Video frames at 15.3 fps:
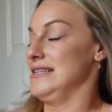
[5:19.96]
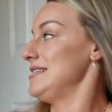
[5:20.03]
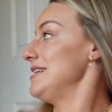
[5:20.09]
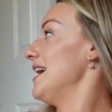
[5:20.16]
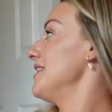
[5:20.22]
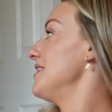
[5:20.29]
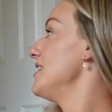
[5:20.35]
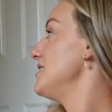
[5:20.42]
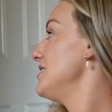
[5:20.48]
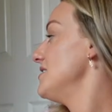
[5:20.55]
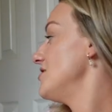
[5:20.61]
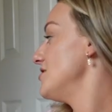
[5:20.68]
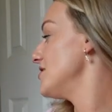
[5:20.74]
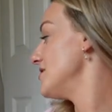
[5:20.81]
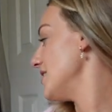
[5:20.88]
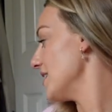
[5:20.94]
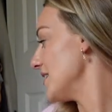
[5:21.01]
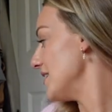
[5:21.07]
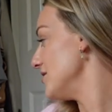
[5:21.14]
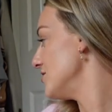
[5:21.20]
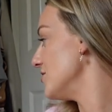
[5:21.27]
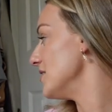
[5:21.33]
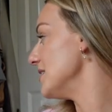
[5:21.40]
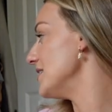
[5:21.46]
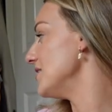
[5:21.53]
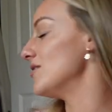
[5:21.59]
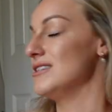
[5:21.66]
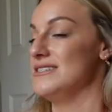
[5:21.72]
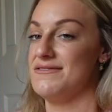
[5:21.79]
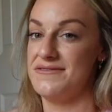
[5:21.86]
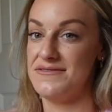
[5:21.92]
yeah this is just like literally
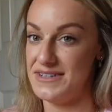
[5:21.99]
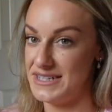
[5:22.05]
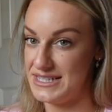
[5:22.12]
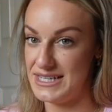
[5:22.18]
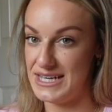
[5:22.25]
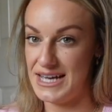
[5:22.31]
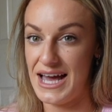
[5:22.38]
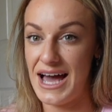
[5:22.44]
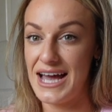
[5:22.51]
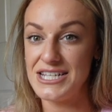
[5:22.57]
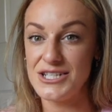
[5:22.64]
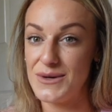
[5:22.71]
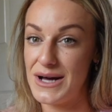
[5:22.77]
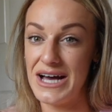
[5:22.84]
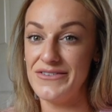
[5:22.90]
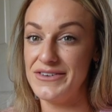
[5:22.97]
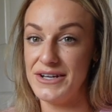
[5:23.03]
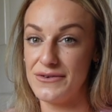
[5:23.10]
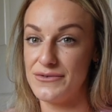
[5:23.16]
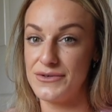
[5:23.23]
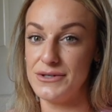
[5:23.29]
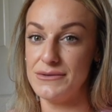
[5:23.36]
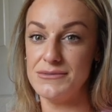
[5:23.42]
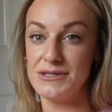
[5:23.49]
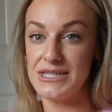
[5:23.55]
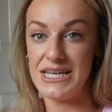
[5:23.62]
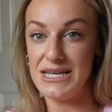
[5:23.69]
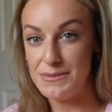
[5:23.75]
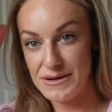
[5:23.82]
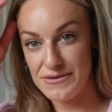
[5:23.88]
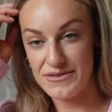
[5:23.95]
not even funny I don't have enough room to
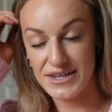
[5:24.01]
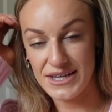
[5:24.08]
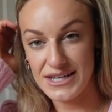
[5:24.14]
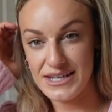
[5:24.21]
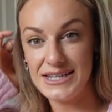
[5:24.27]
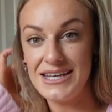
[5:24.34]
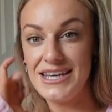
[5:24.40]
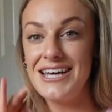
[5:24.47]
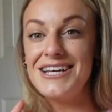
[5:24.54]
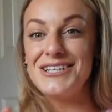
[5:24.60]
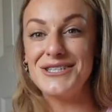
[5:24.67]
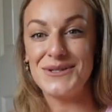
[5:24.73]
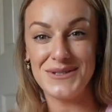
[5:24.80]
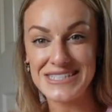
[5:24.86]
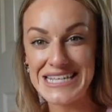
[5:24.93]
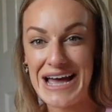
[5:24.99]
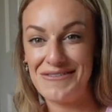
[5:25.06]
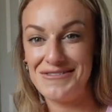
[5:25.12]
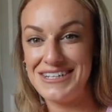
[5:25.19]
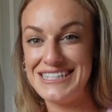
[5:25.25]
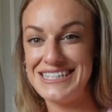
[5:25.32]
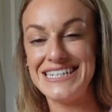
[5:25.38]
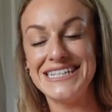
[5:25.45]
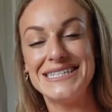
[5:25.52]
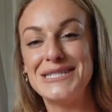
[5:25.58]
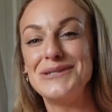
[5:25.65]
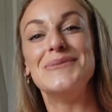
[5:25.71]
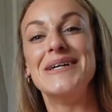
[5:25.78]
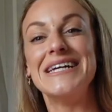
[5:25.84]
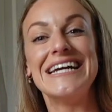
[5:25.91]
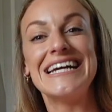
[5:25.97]
keep everything in here so it definitely needs to
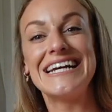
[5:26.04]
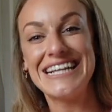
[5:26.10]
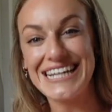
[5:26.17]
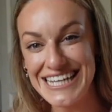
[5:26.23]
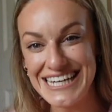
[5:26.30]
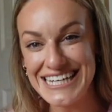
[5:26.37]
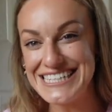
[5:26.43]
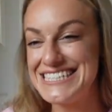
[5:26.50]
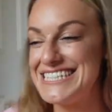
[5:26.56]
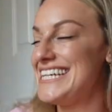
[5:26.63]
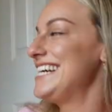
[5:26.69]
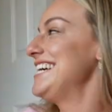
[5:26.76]
be cleared